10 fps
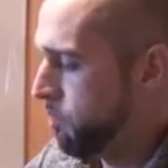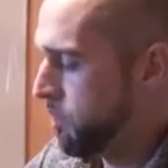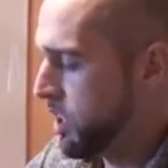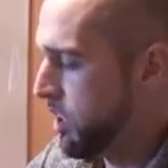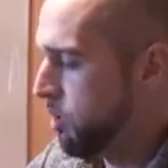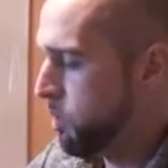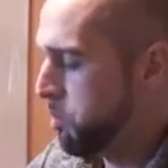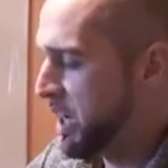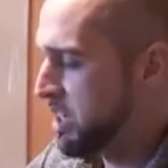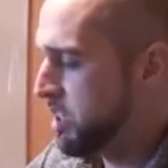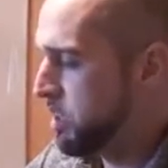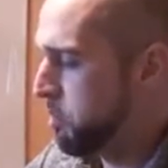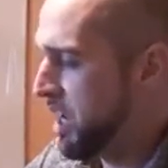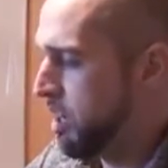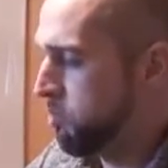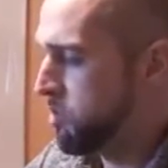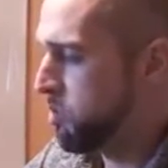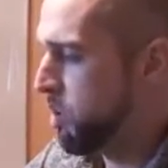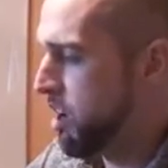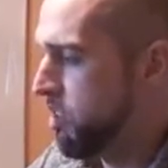we basically made them
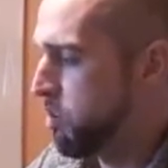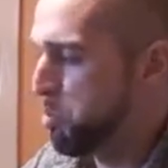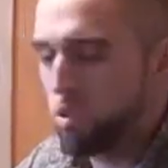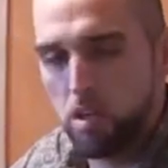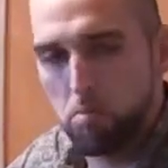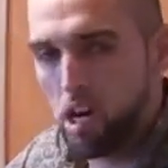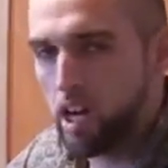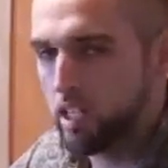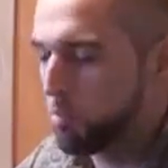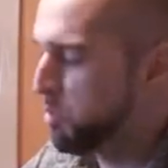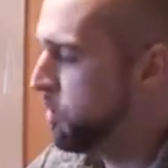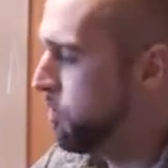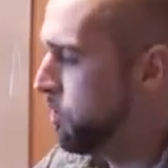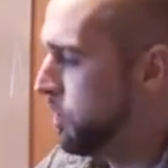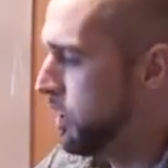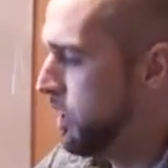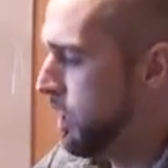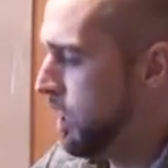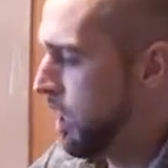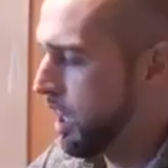to where they're pretty pocket proof.
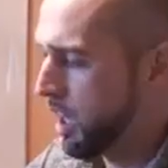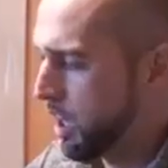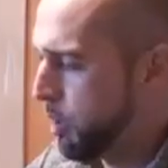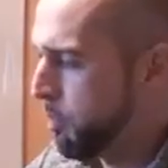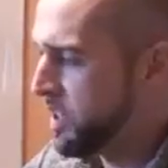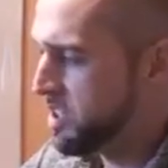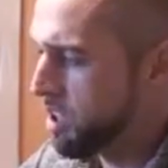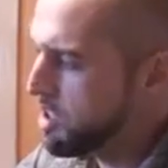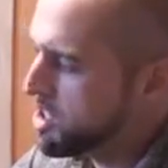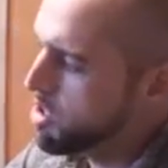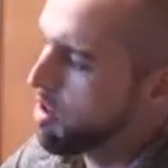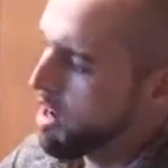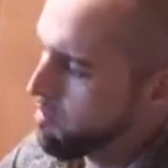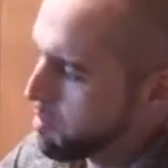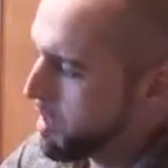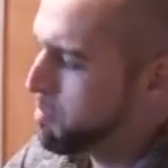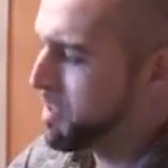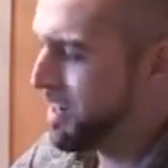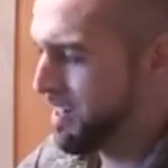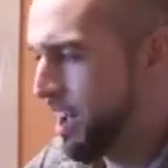As long as you don't have them
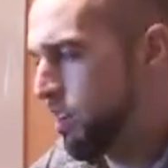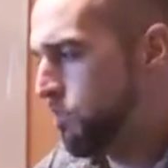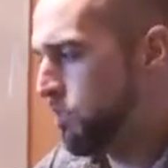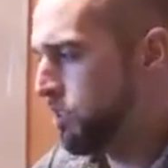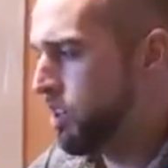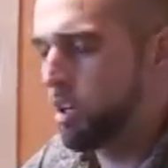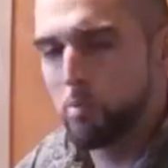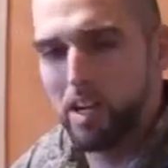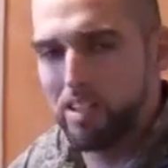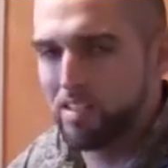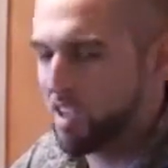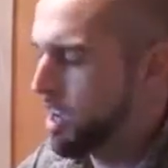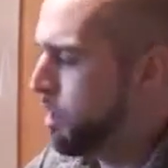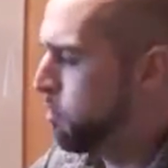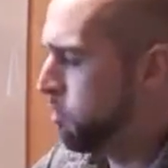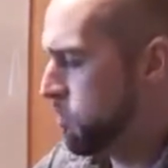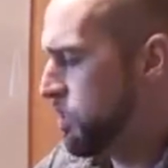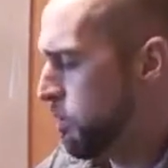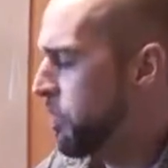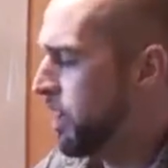upside down for a long amount of time,
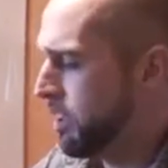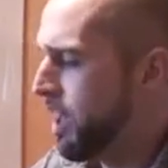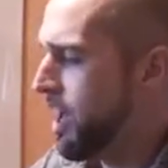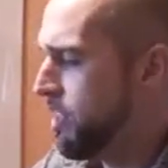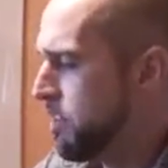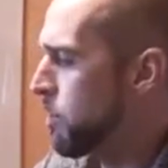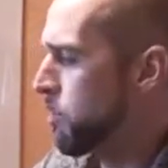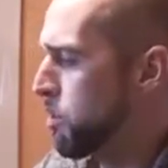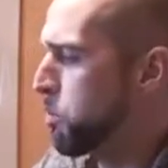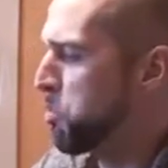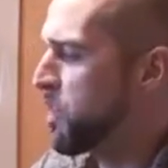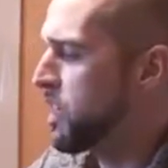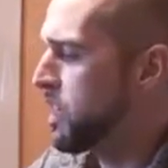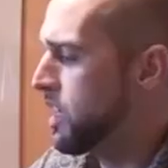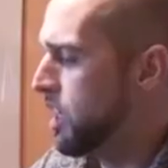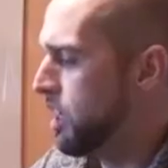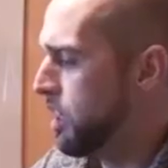something like that, they're pretty